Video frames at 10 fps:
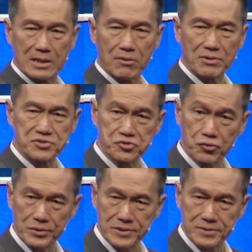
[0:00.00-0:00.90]
He was
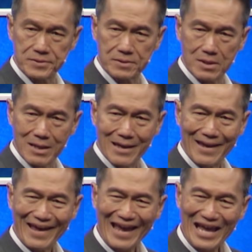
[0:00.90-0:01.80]
Jewish,
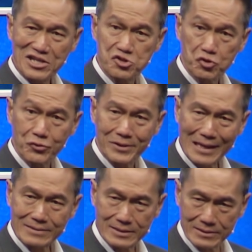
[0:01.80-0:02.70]

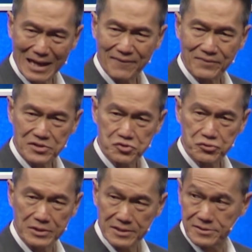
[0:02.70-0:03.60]
educated under
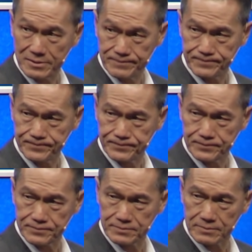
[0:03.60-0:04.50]
Judaism.
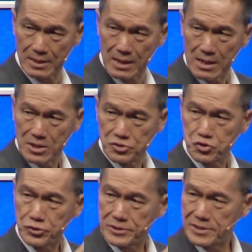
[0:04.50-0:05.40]

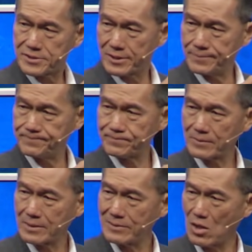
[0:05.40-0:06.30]
Judaism,
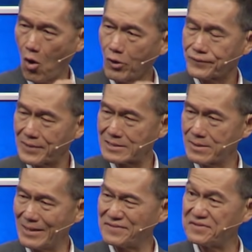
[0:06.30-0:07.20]
the Old
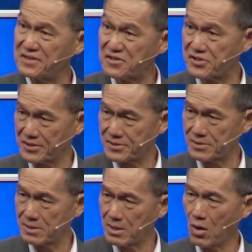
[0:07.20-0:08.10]
Testament, teaches
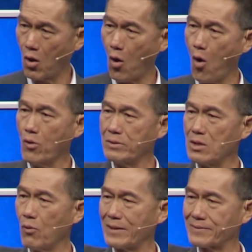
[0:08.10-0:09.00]

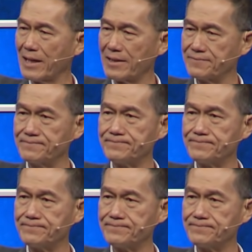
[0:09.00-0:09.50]
only one God.